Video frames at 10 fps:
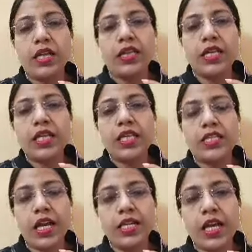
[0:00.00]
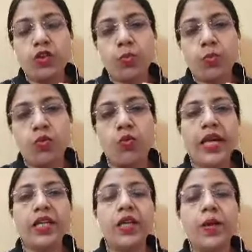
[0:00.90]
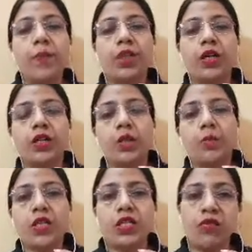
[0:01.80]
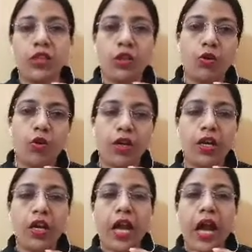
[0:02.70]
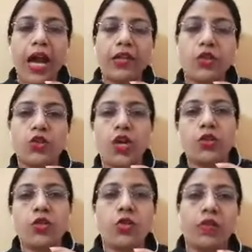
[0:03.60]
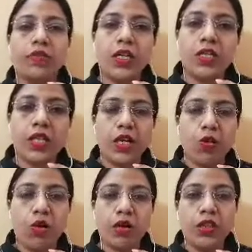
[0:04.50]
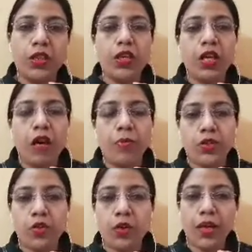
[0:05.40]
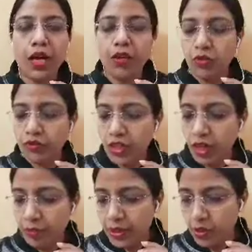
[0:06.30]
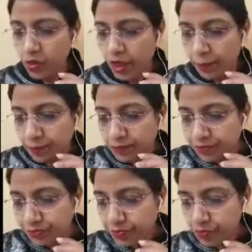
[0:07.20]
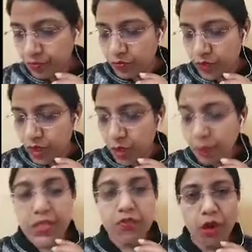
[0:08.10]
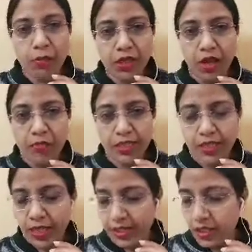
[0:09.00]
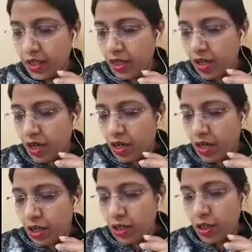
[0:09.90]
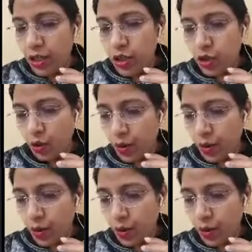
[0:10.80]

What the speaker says: the state has to provide the person with a lawyer at the charges of the state or the government, on behalf of the government. Okay, means from the government side. So